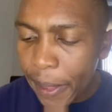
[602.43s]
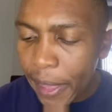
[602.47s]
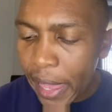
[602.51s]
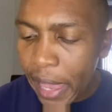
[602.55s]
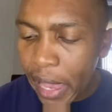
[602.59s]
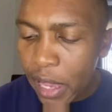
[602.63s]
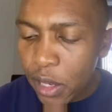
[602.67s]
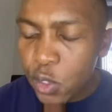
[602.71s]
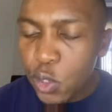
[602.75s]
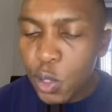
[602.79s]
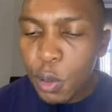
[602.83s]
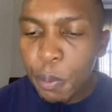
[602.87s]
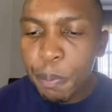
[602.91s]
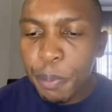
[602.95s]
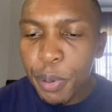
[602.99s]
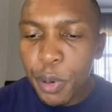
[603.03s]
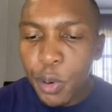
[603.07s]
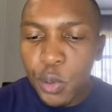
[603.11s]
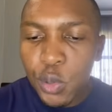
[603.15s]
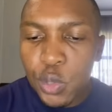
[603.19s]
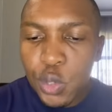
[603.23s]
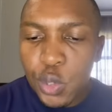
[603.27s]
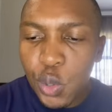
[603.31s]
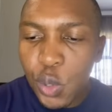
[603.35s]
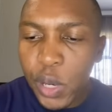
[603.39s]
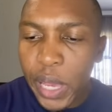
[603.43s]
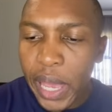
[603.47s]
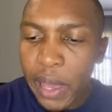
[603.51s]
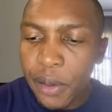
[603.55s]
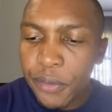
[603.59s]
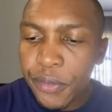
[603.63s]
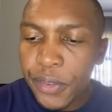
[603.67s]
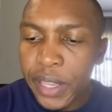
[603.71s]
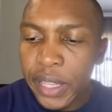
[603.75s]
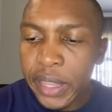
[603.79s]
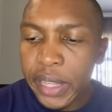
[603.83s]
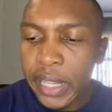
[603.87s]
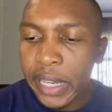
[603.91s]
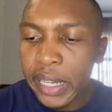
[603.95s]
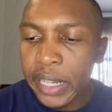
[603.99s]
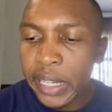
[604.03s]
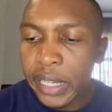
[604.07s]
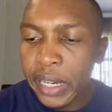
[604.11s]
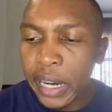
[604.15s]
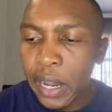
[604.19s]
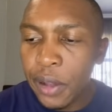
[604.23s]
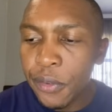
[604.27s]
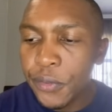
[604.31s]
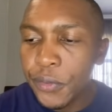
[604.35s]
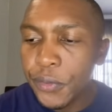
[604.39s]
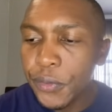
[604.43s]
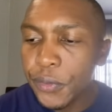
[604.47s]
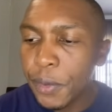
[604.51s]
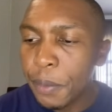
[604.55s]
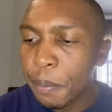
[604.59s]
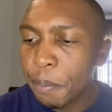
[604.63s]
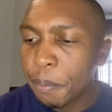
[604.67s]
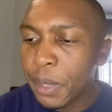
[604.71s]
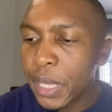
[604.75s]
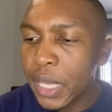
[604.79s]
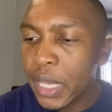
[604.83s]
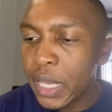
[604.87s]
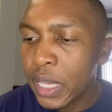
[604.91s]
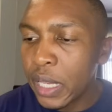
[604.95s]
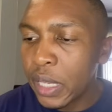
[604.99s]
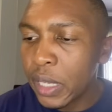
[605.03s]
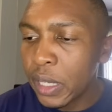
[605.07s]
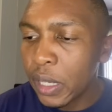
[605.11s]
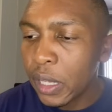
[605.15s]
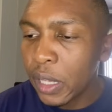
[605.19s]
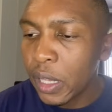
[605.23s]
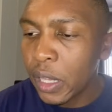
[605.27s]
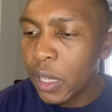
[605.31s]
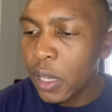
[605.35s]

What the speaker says: as opposed to having the graph being,